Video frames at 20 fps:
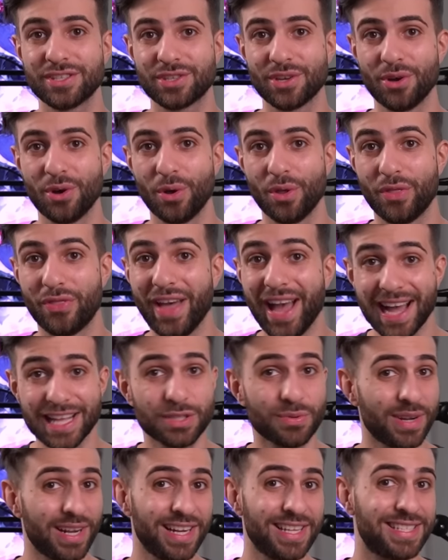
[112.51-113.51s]
So
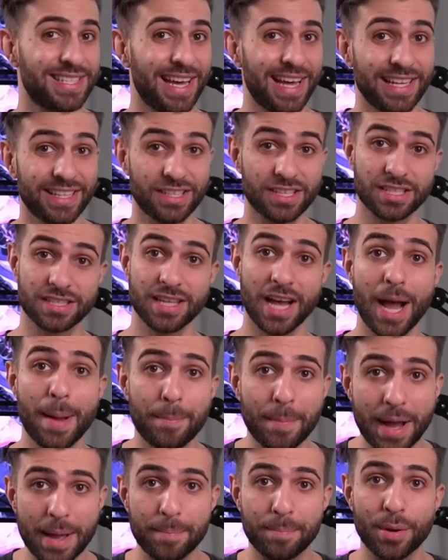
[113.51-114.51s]
that's when I decided to
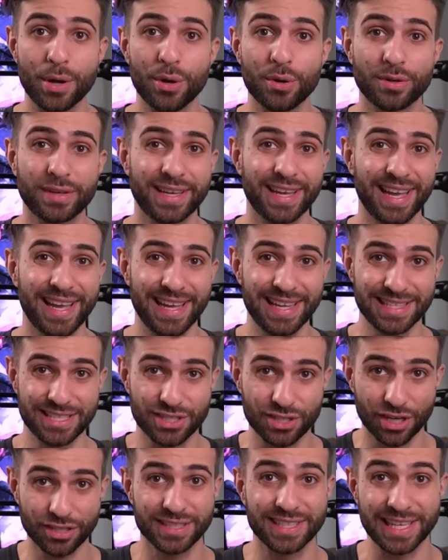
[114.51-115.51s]
stop my bulk and
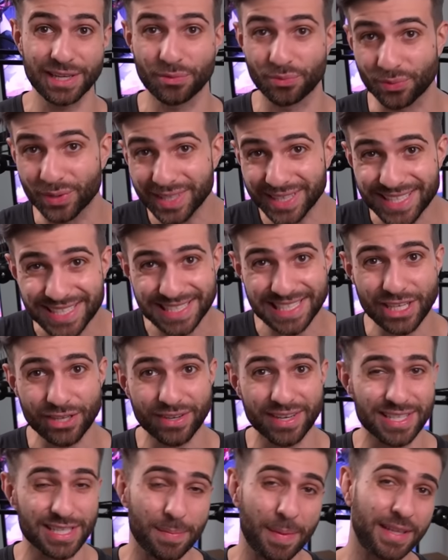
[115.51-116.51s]
start to get really
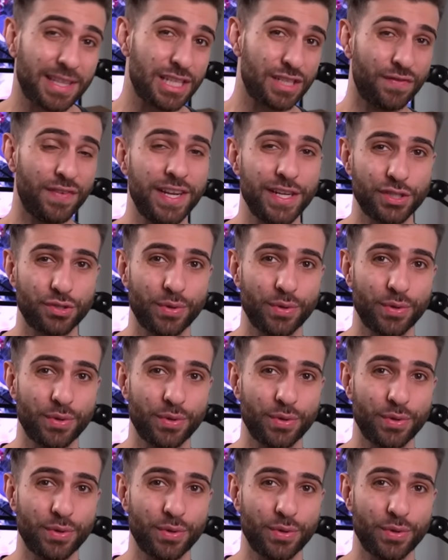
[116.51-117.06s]
serious about this fitness